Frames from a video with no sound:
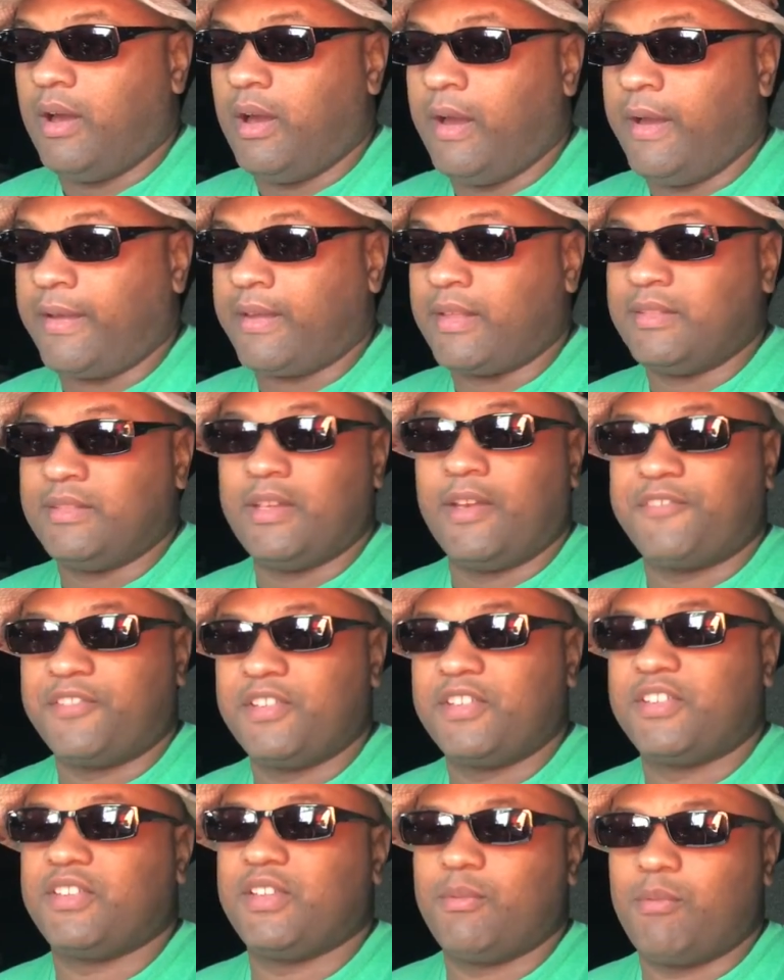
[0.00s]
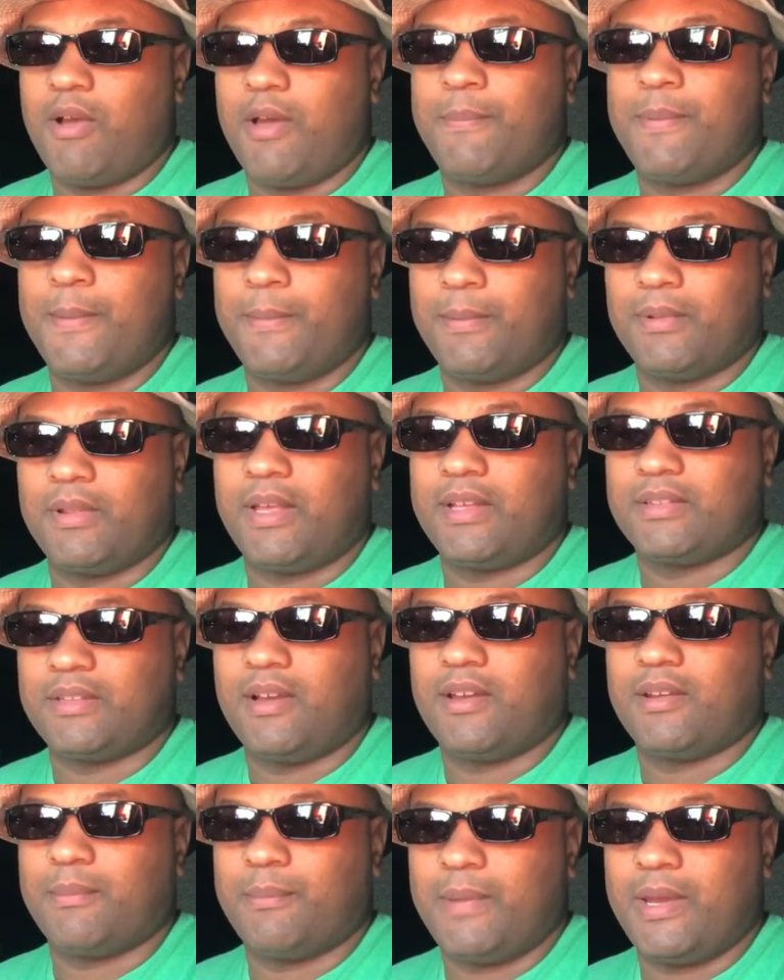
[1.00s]
I could definitely see why people like the
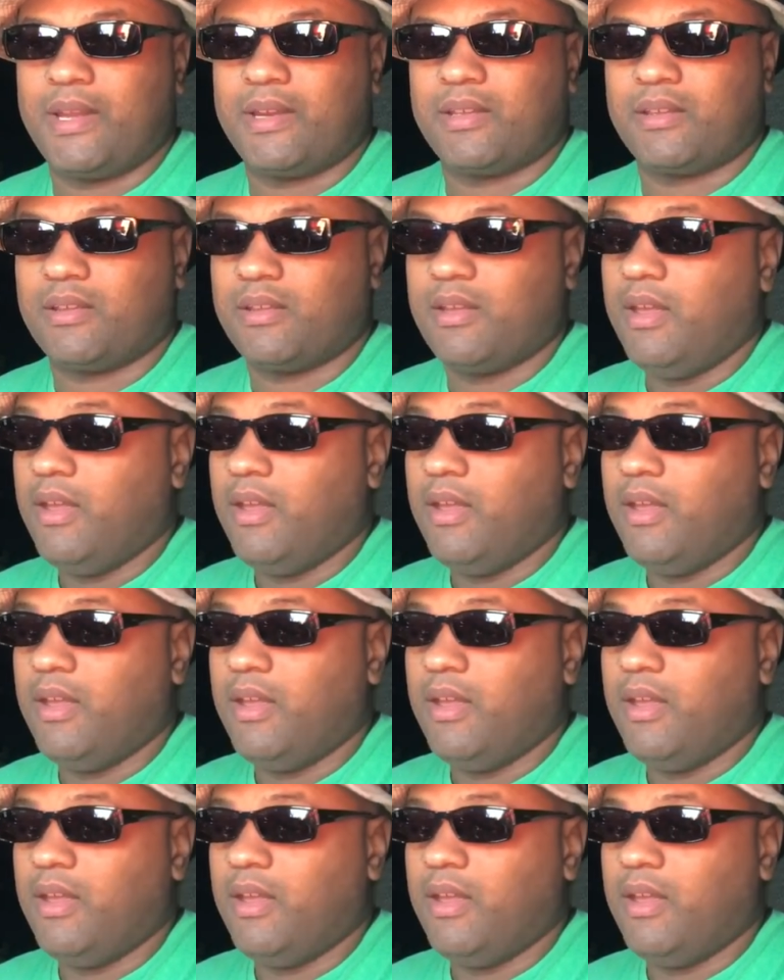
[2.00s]
automatic.